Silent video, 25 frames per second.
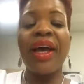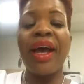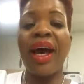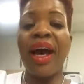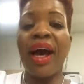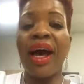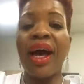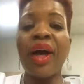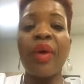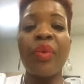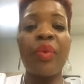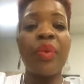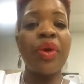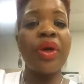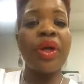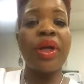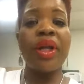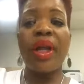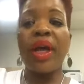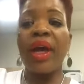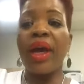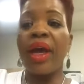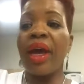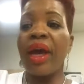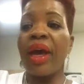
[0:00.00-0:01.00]
I would
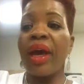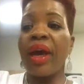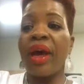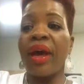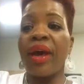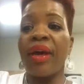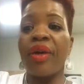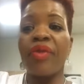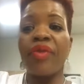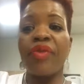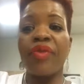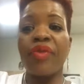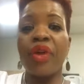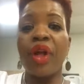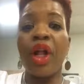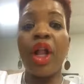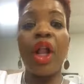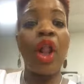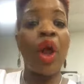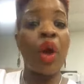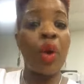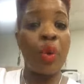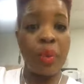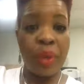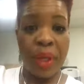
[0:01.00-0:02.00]
have
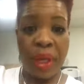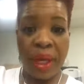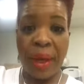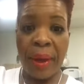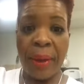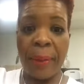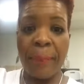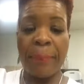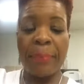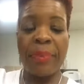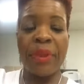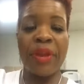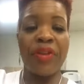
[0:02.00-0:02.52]
cloned him